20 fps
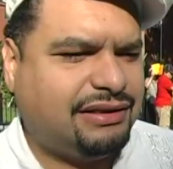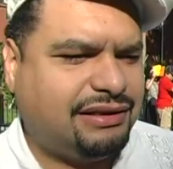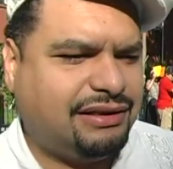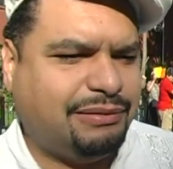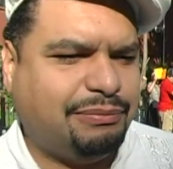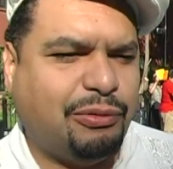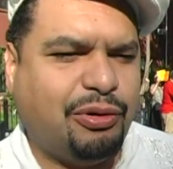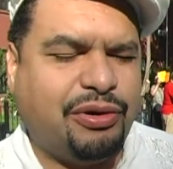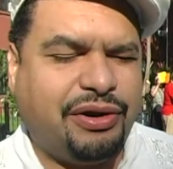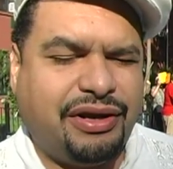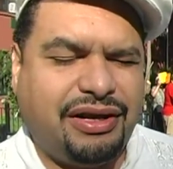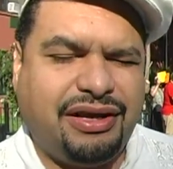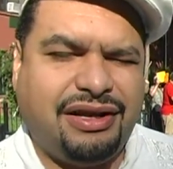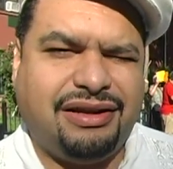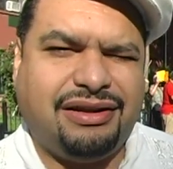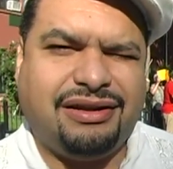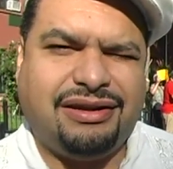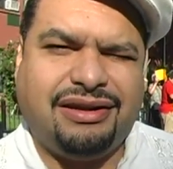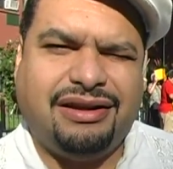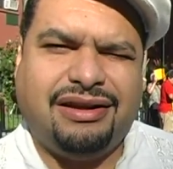The
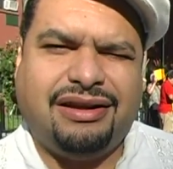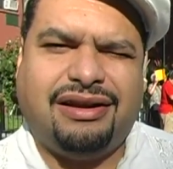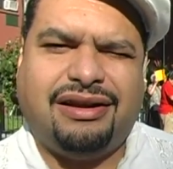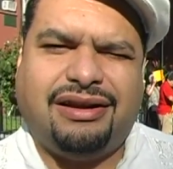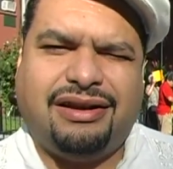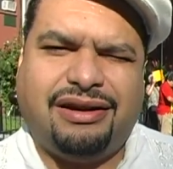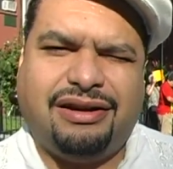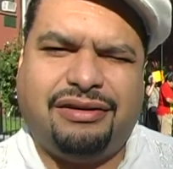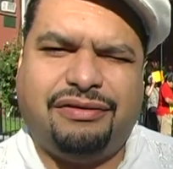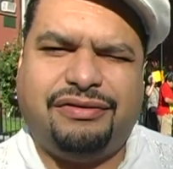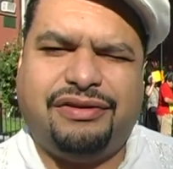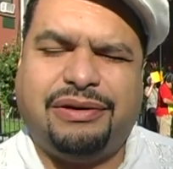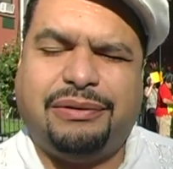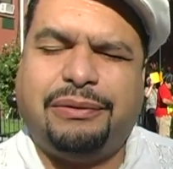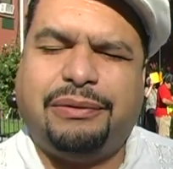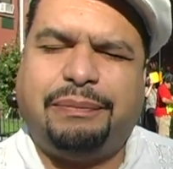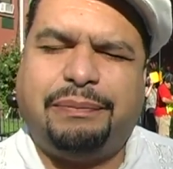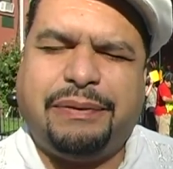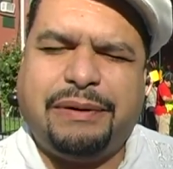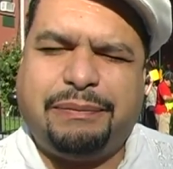morning of the
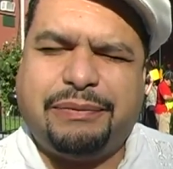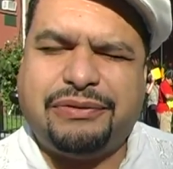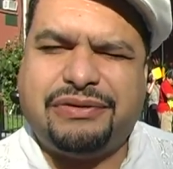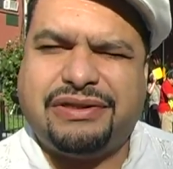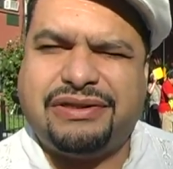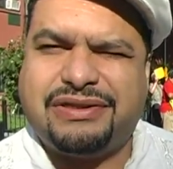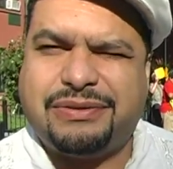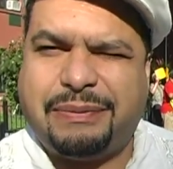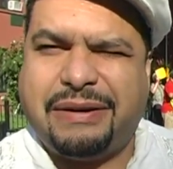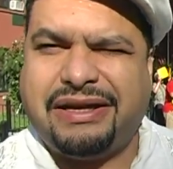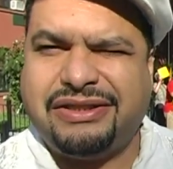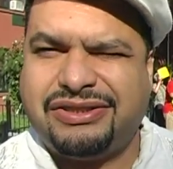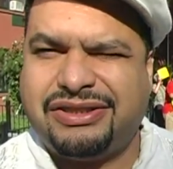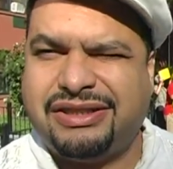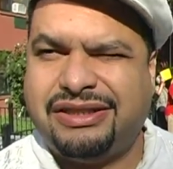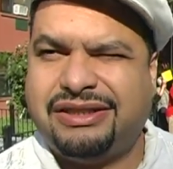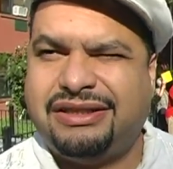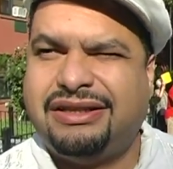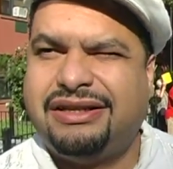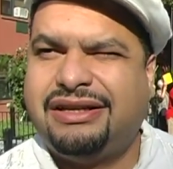people's
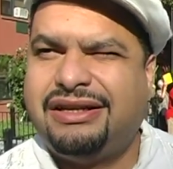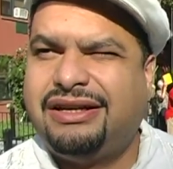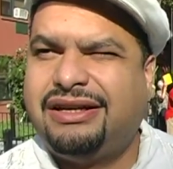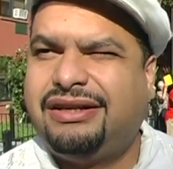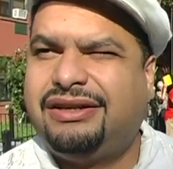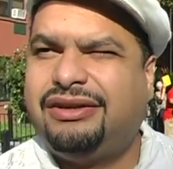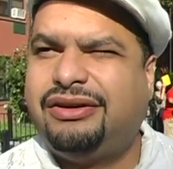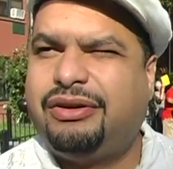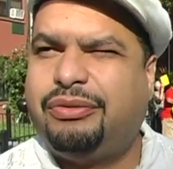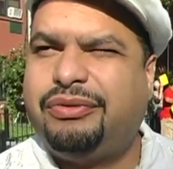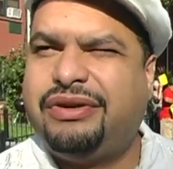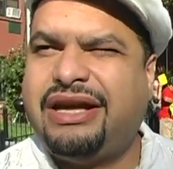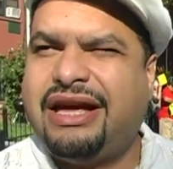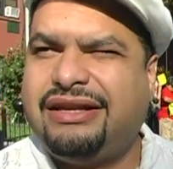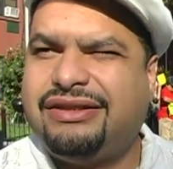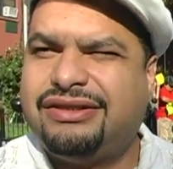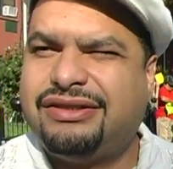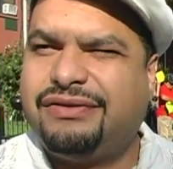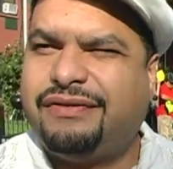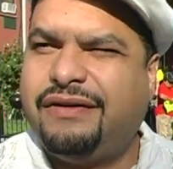inspection, you know, we
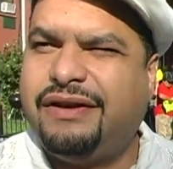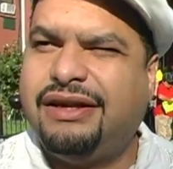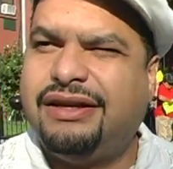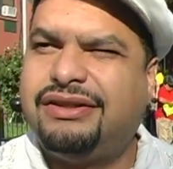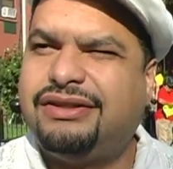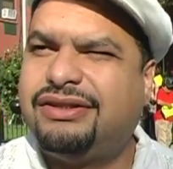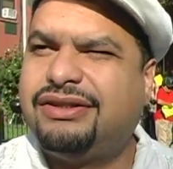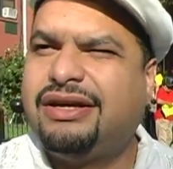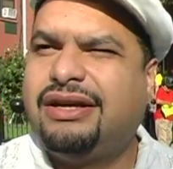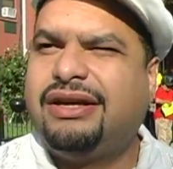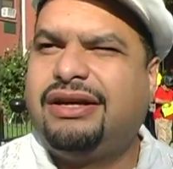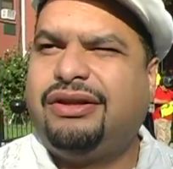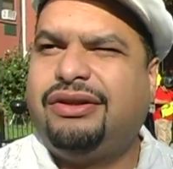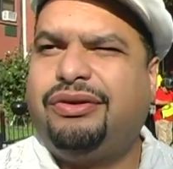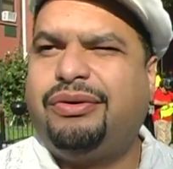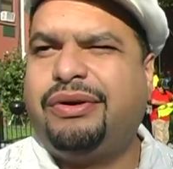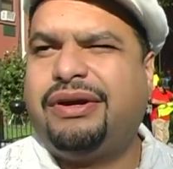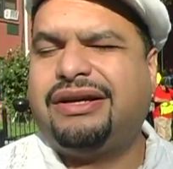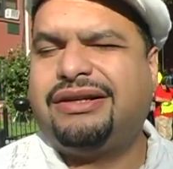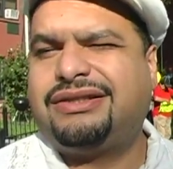had just finished
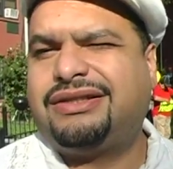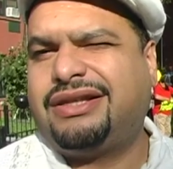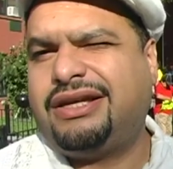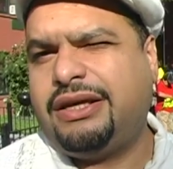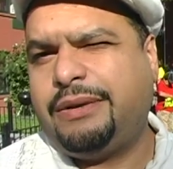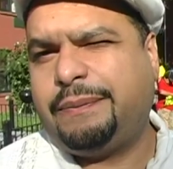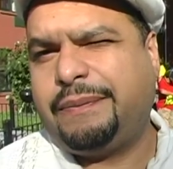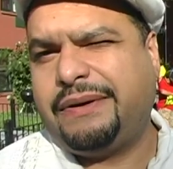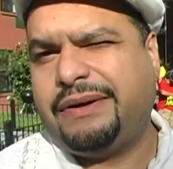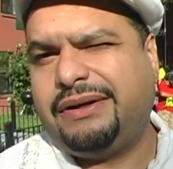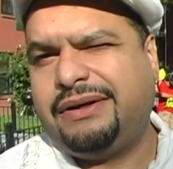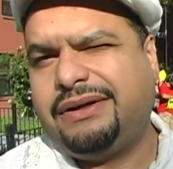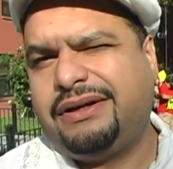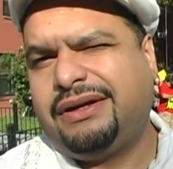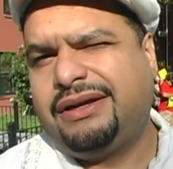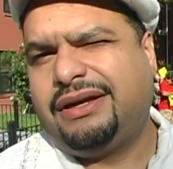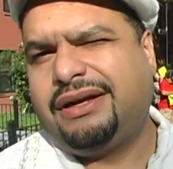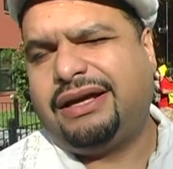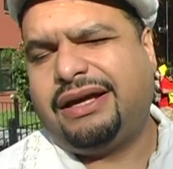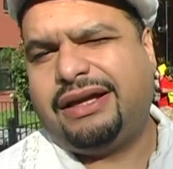doing a sleep-in,
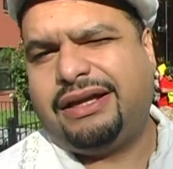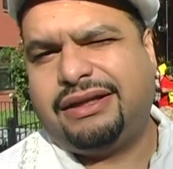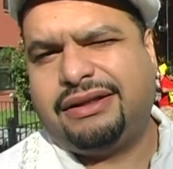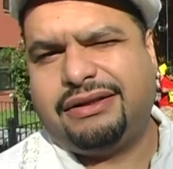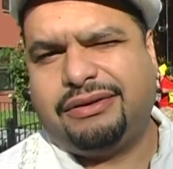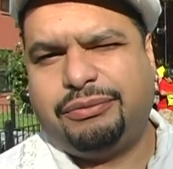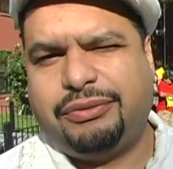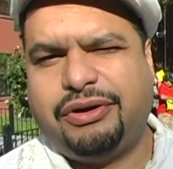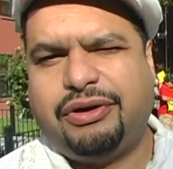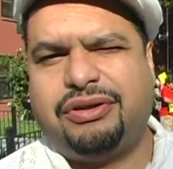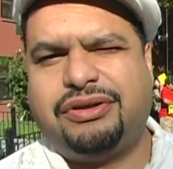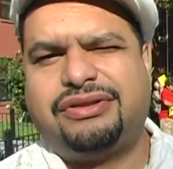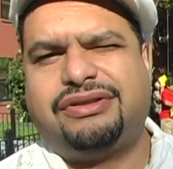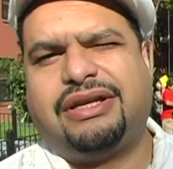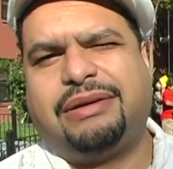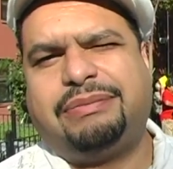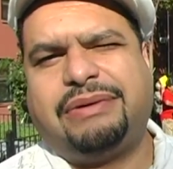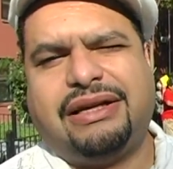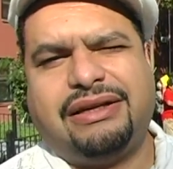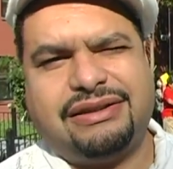and we all
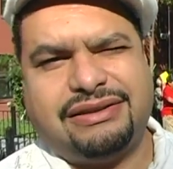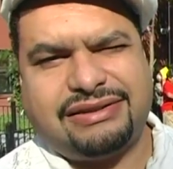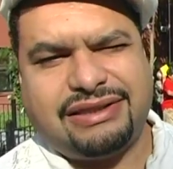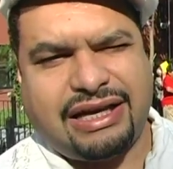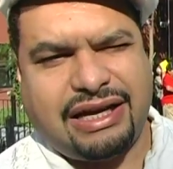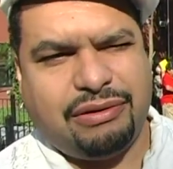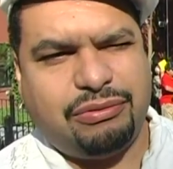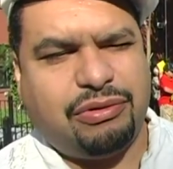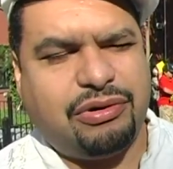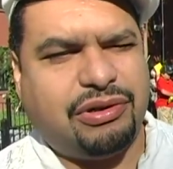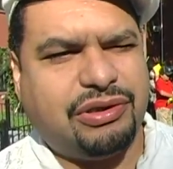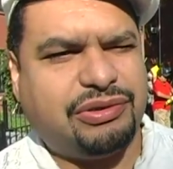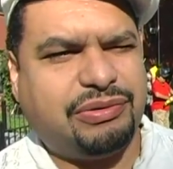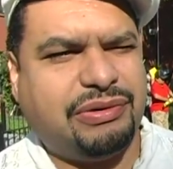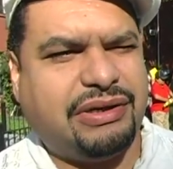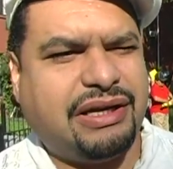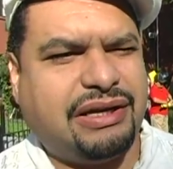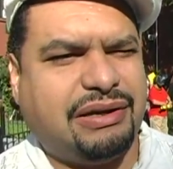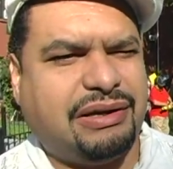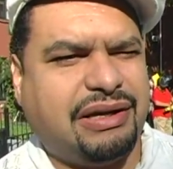slept on the sidewalks.
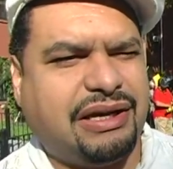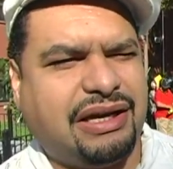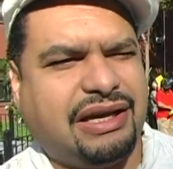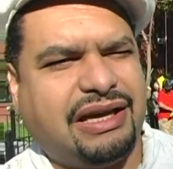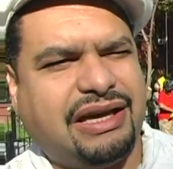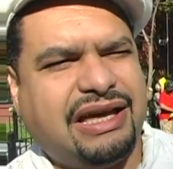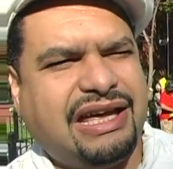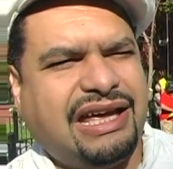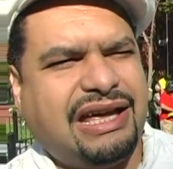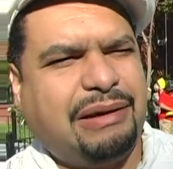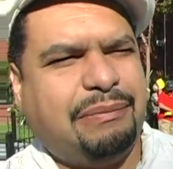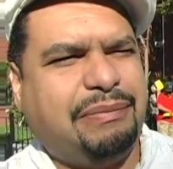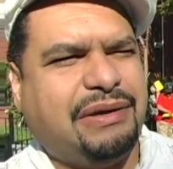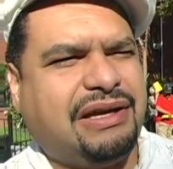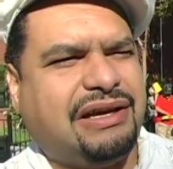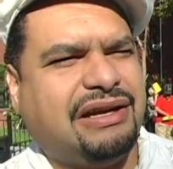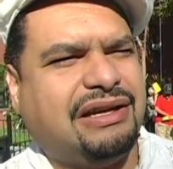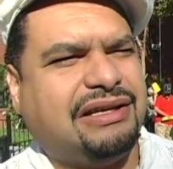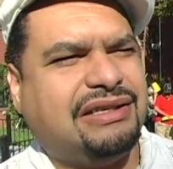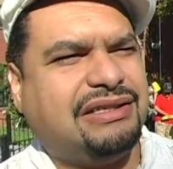We had,
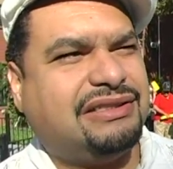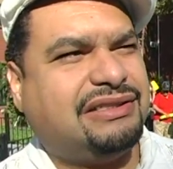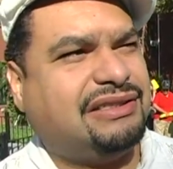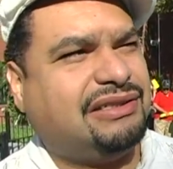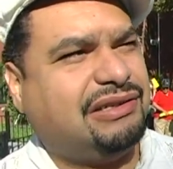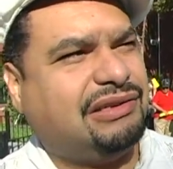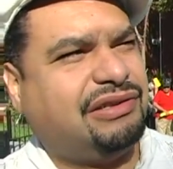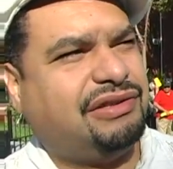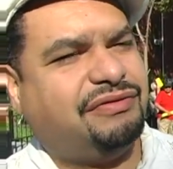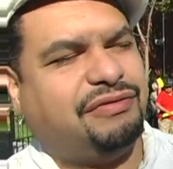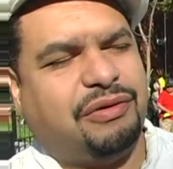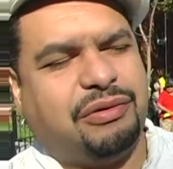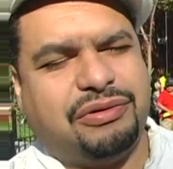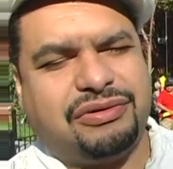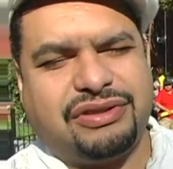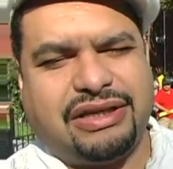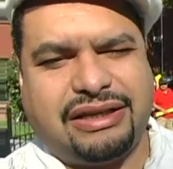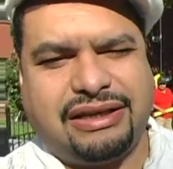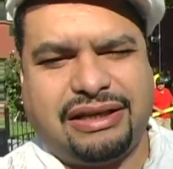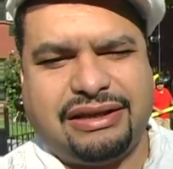because, you know, the
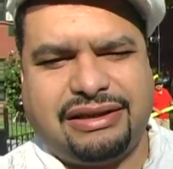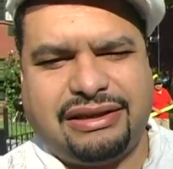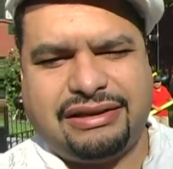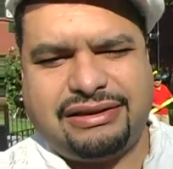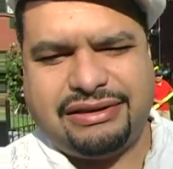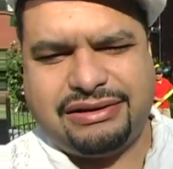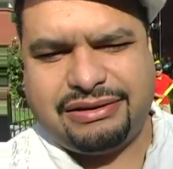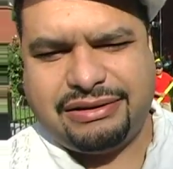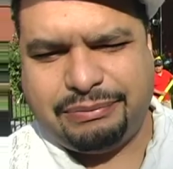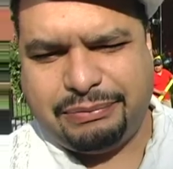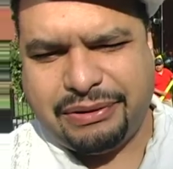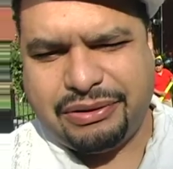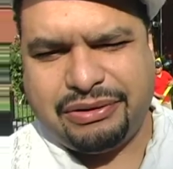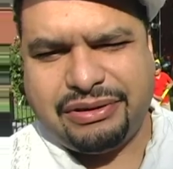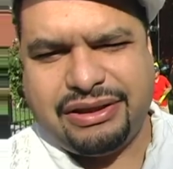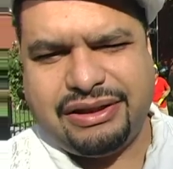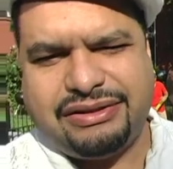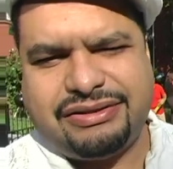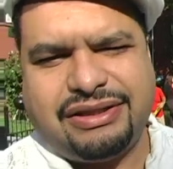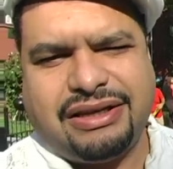folks at the
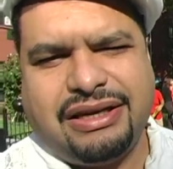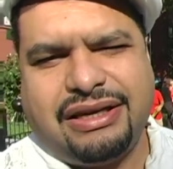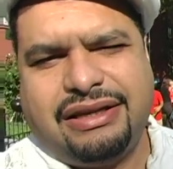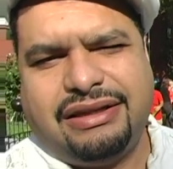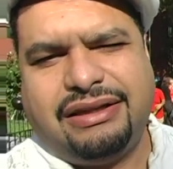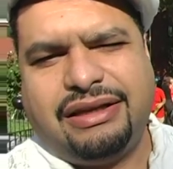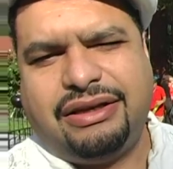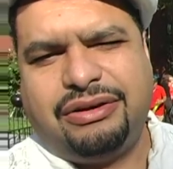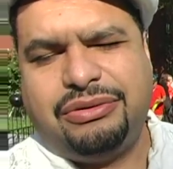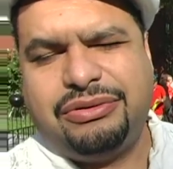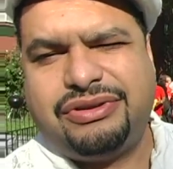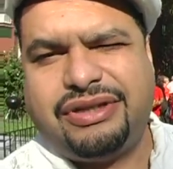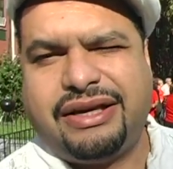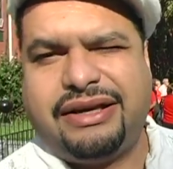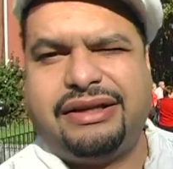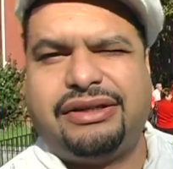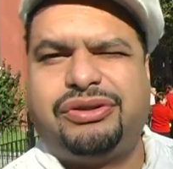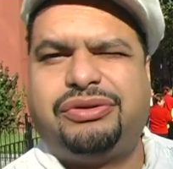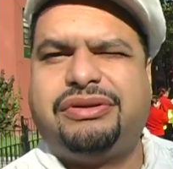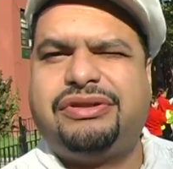buildings, they lose their
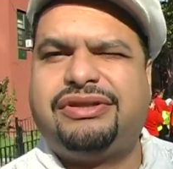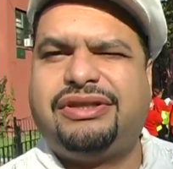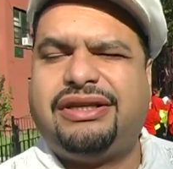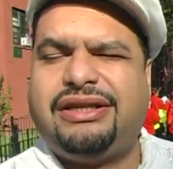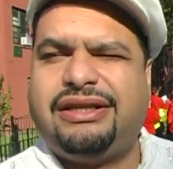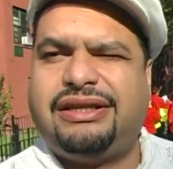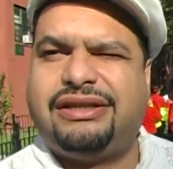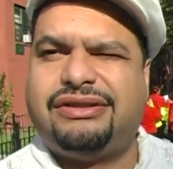electricity.